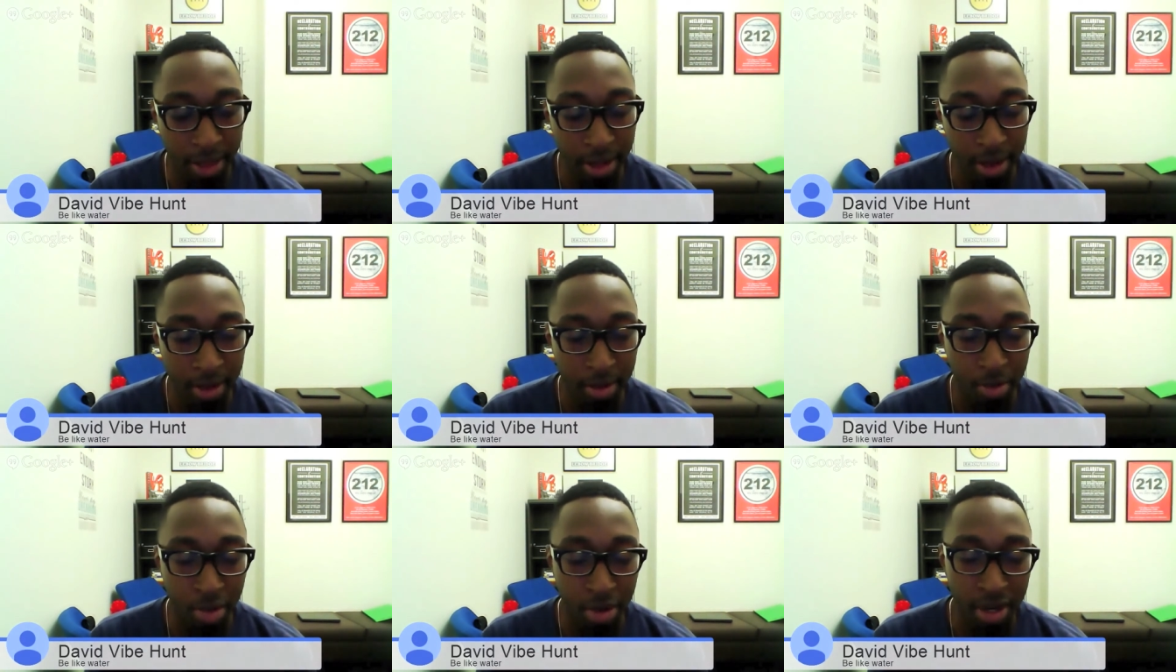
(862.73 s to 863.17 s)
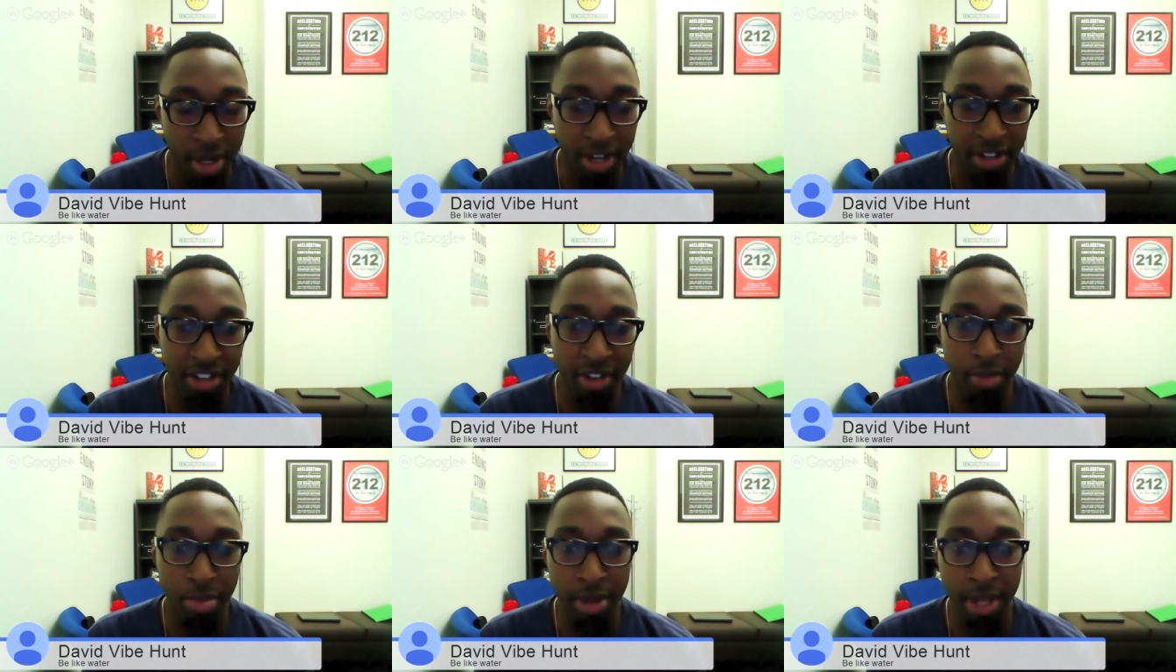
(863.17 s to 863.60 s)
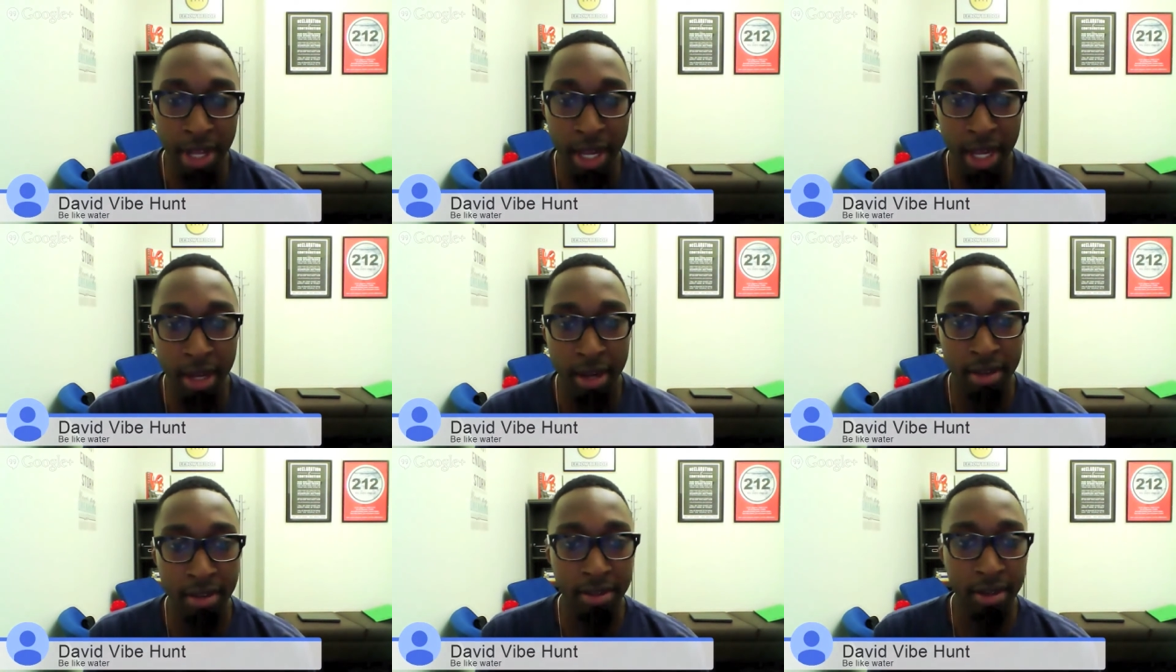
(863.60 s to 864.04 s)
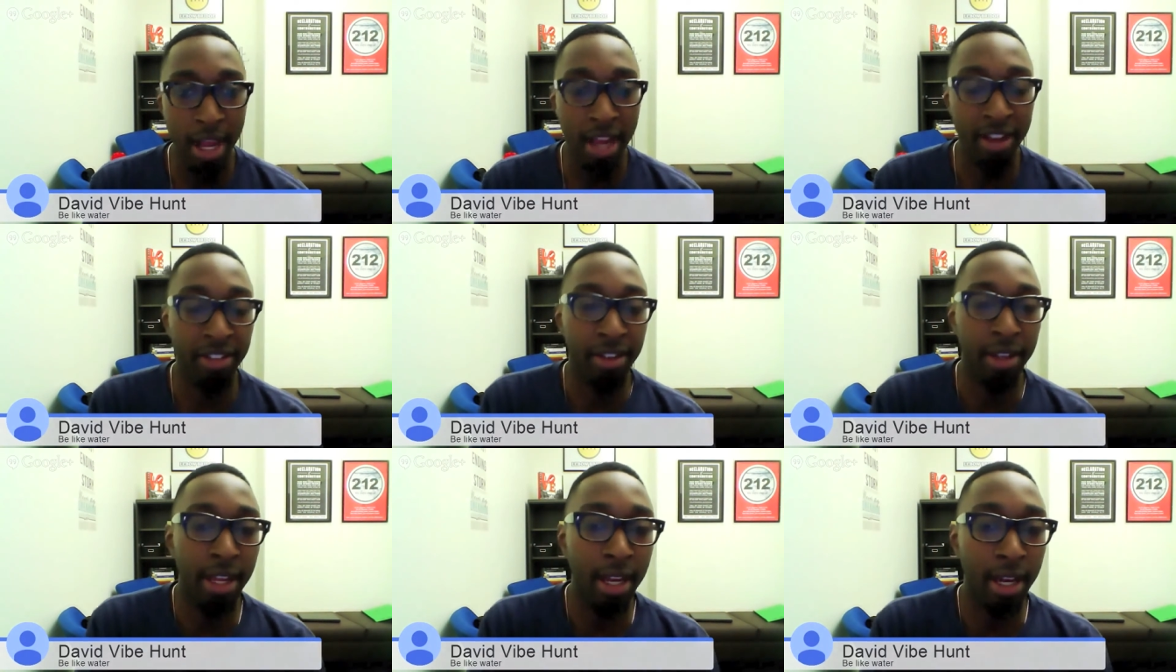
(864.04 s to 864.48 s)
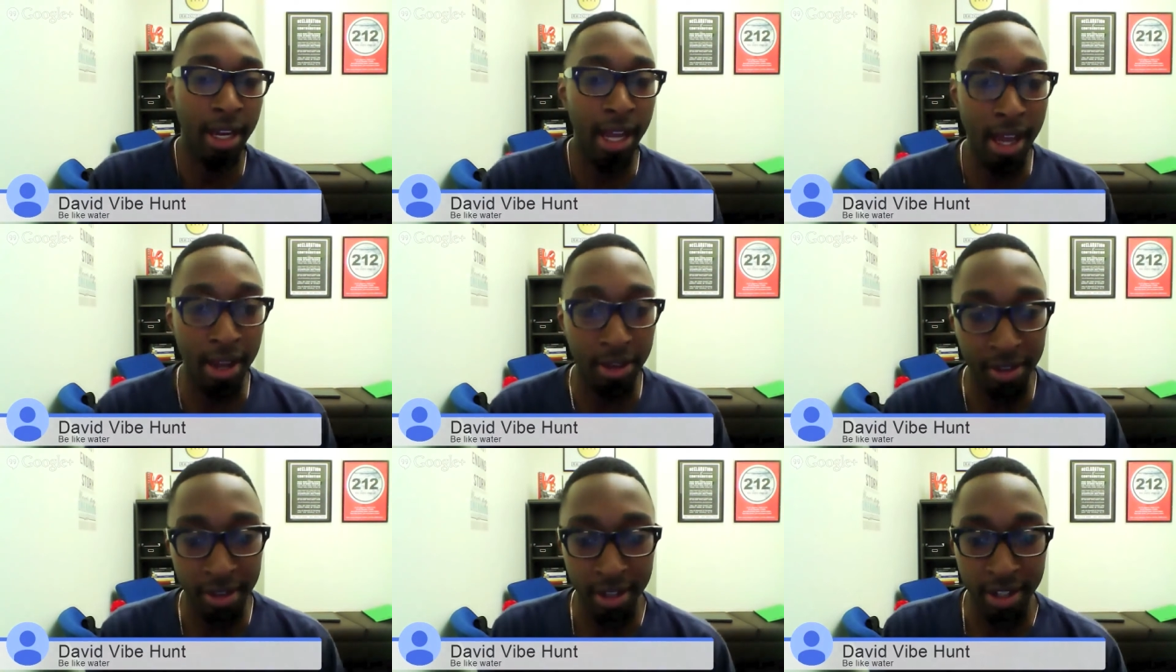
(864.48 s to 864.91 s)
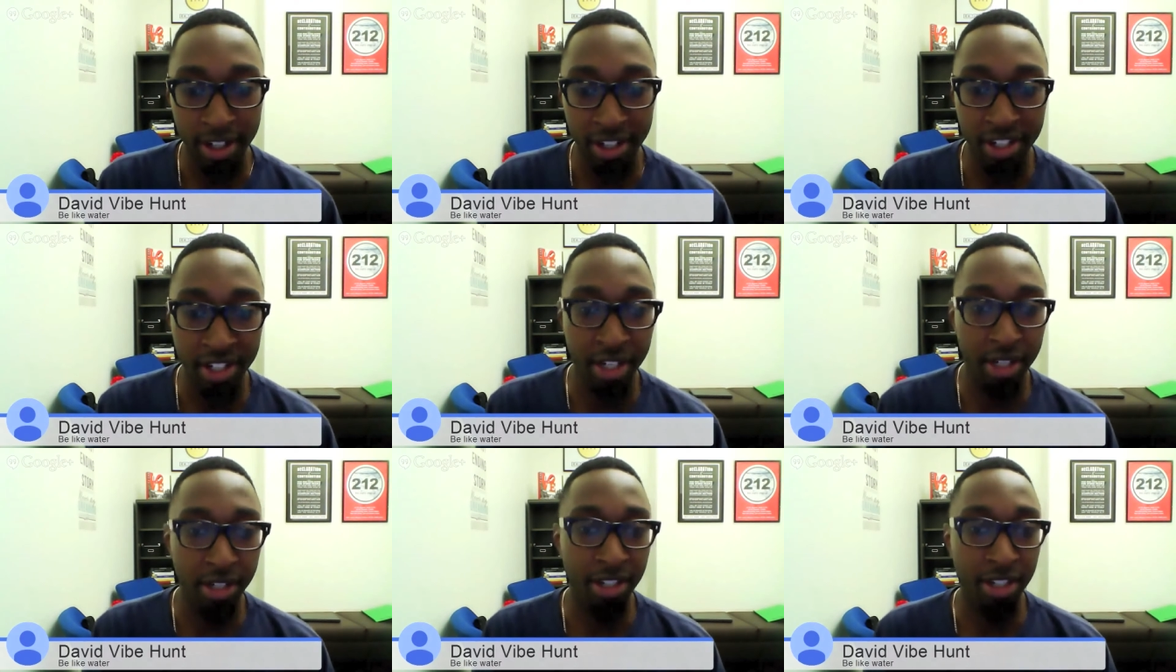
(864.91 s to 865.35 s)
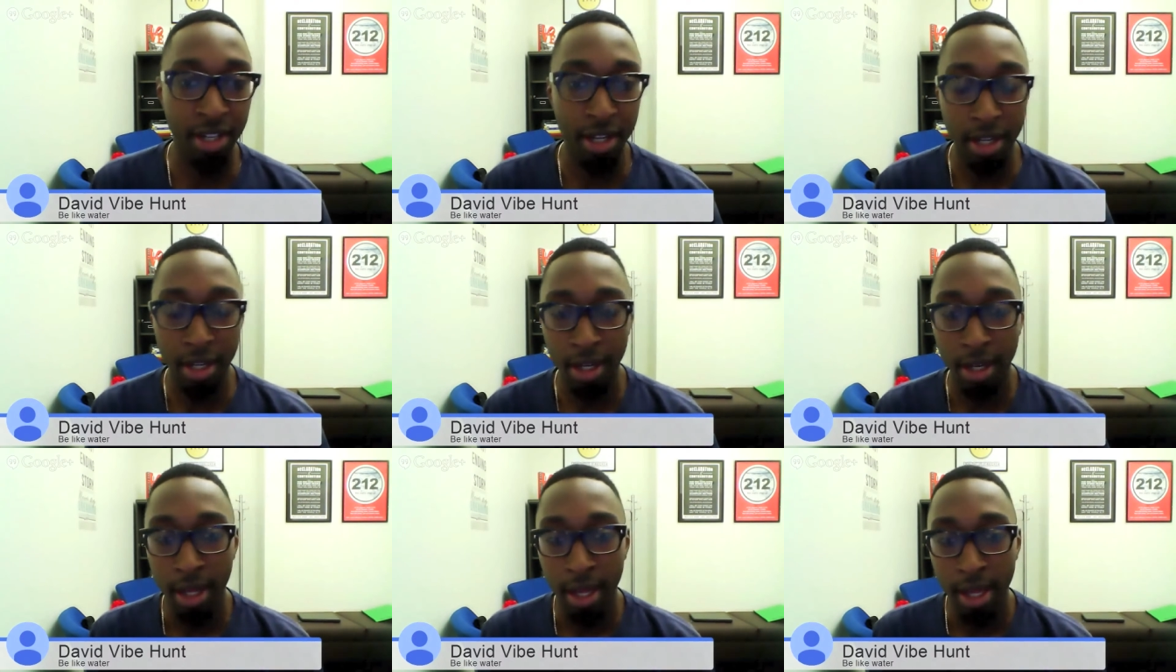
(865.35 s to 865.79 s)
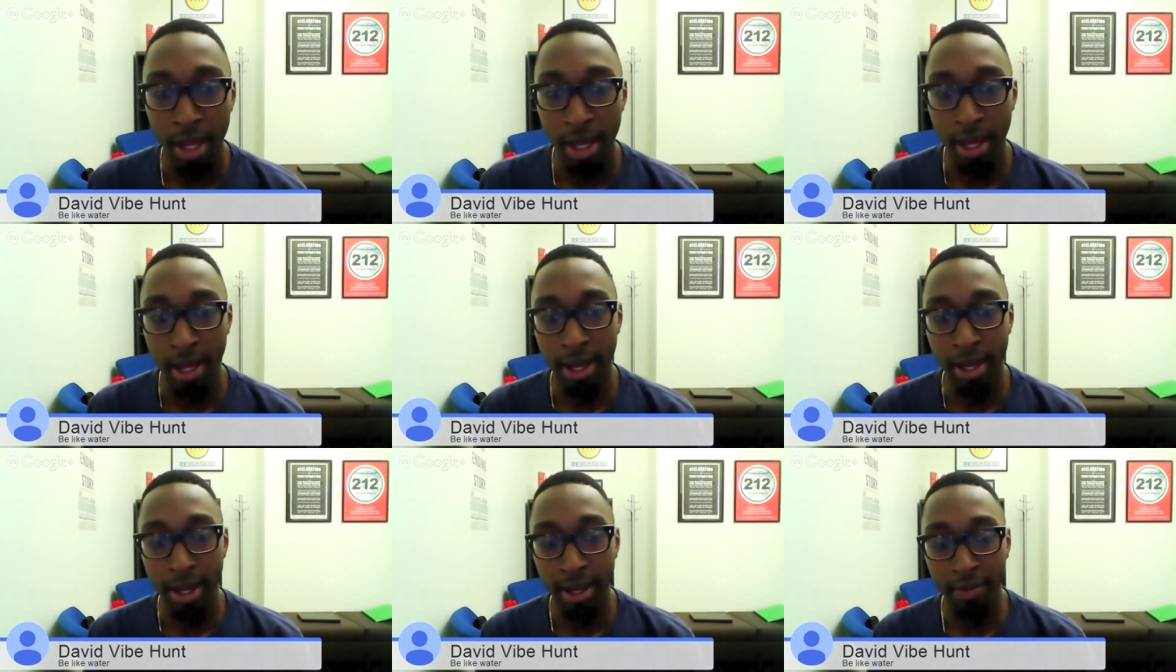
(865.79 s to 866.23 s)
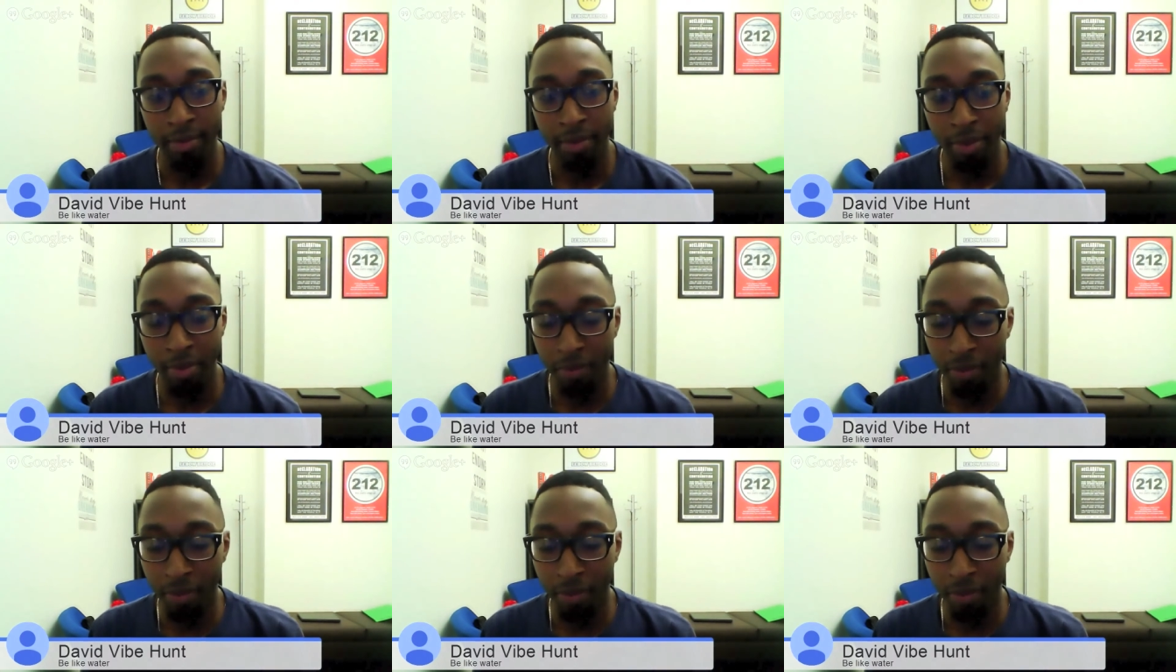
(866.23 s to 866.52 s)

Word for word: the production plan is actually getting out to Shenzhen, uh,